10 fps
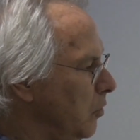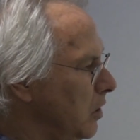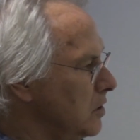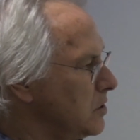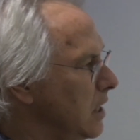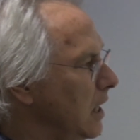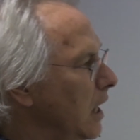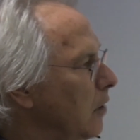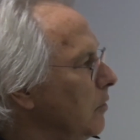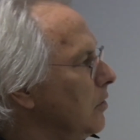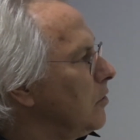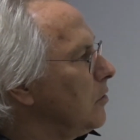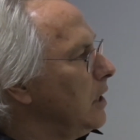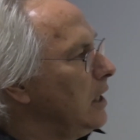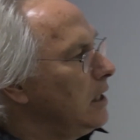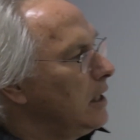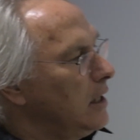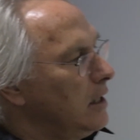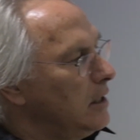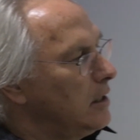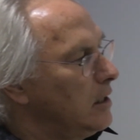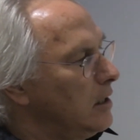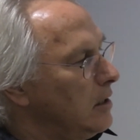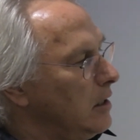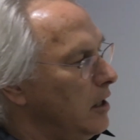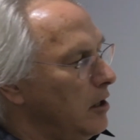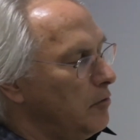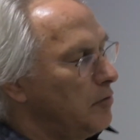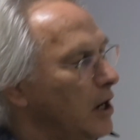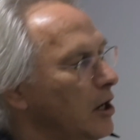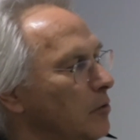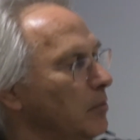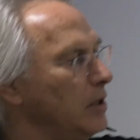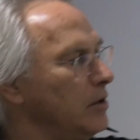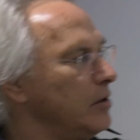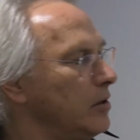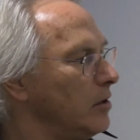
was that I would create an environment